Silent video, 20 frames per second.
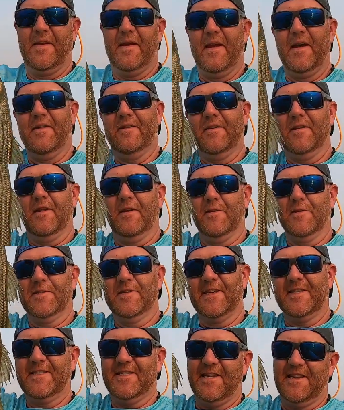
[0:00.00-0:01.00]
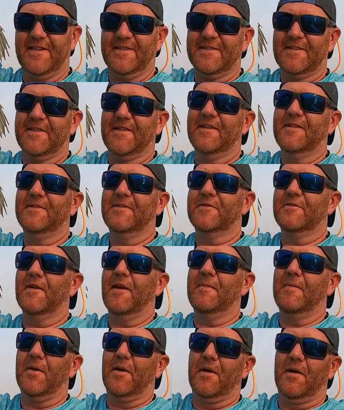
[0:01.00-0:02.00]
Healthy little 16 inch
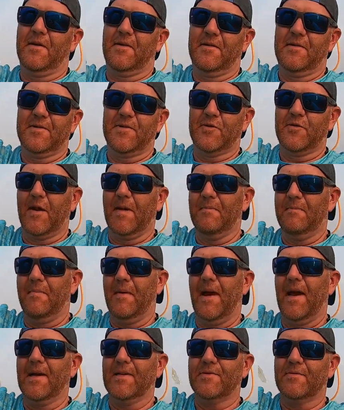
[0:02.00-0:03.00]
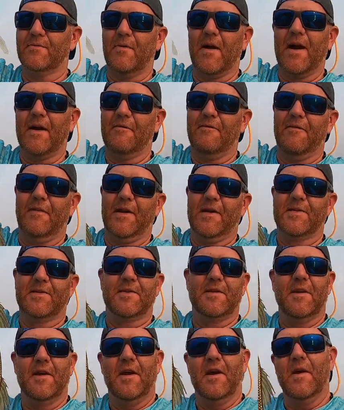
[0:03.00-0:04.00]
striper, striped bass,
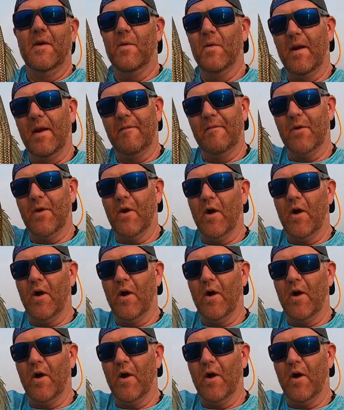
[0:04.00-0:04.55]
rockfish, whatever you